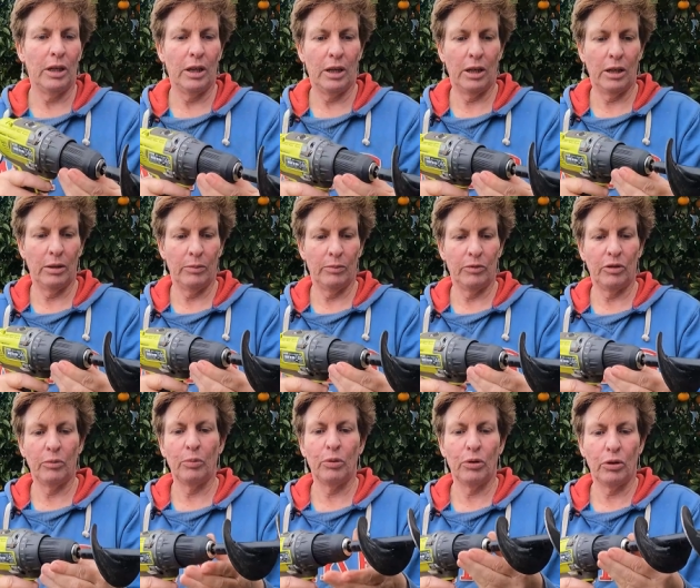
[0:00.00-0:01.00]

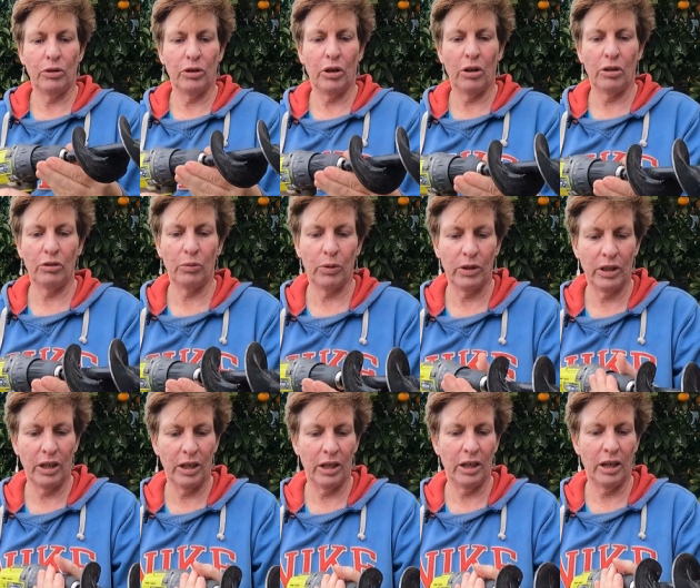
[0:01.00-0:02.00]
So put it on the highest one
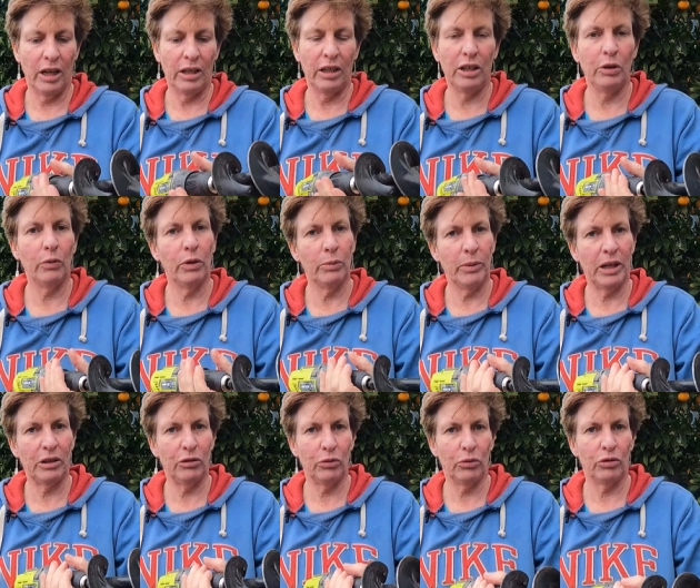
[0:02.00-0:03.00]
there, and then you want to
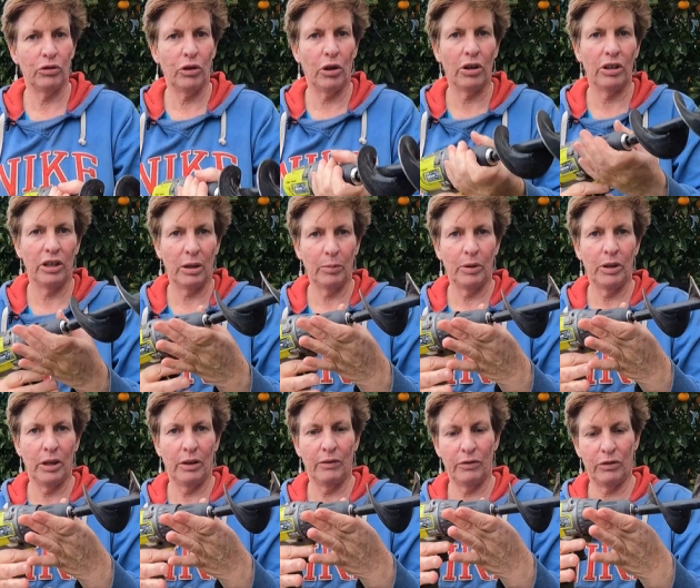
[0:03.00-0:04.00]
make sure it's tightened up
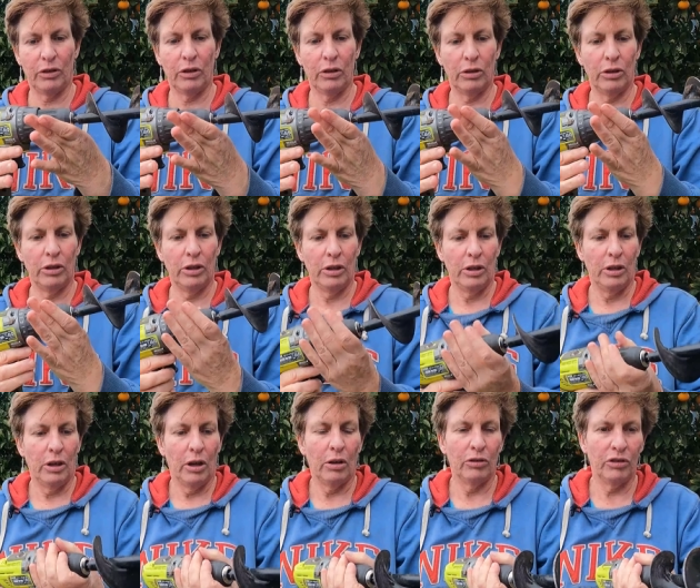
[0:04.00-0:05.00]
enough. So
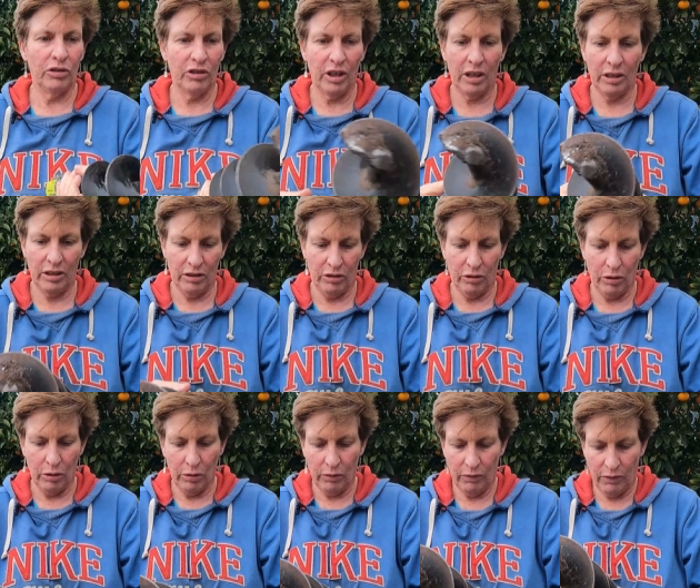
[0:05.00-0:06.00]
I'll just take this
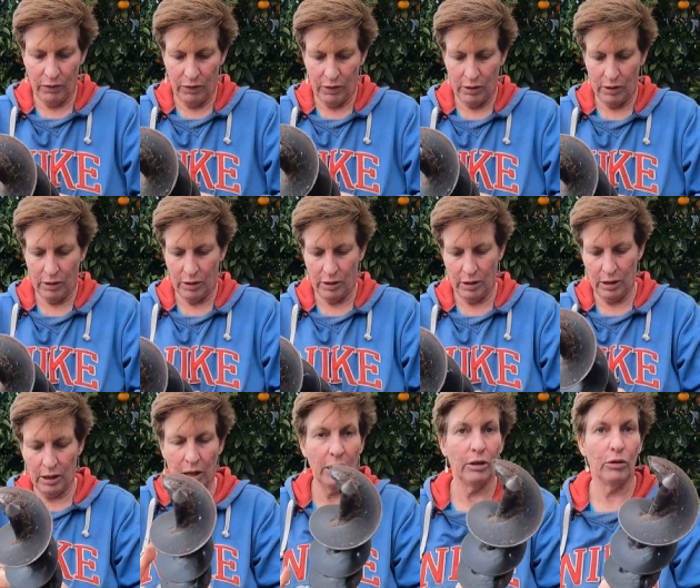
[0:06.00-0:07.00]
off,
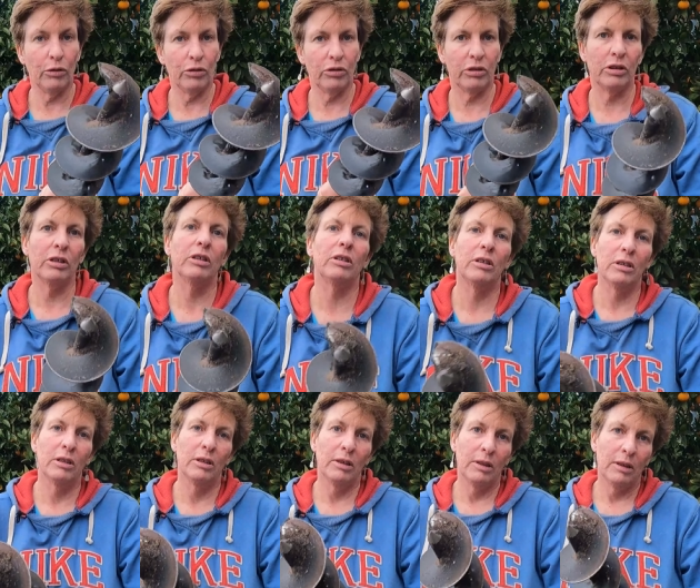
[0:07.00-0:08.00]
unloosen it.
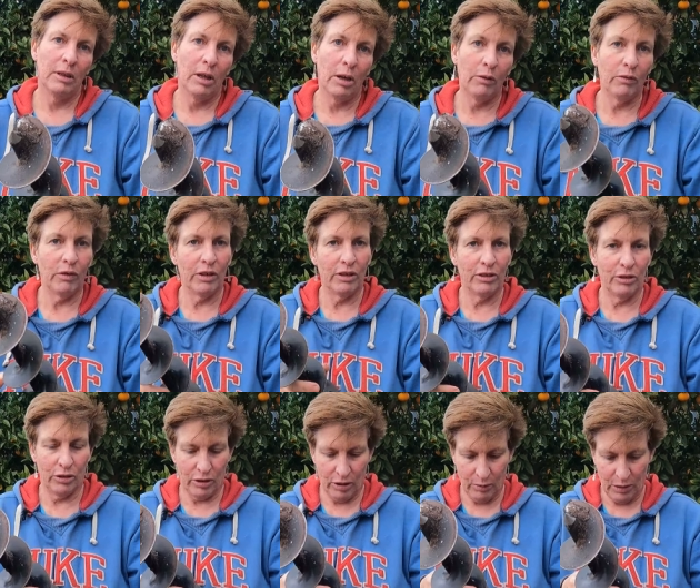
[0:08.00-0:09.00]
Hopefully it's
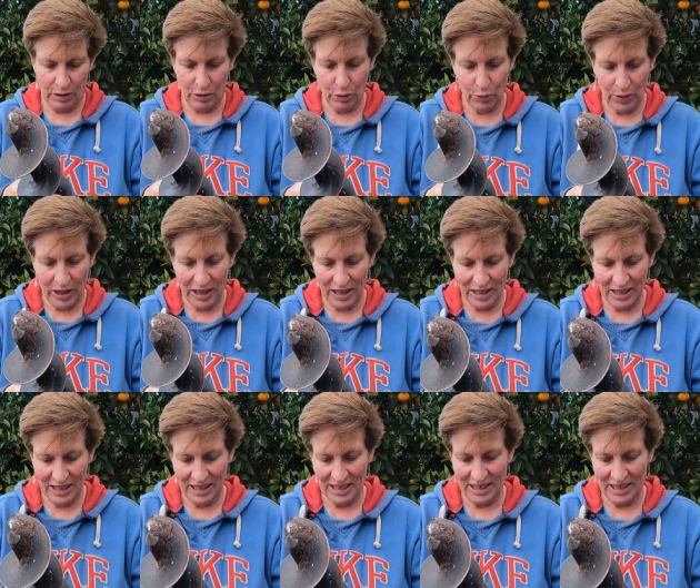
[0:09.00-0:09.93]
not going to be too hard.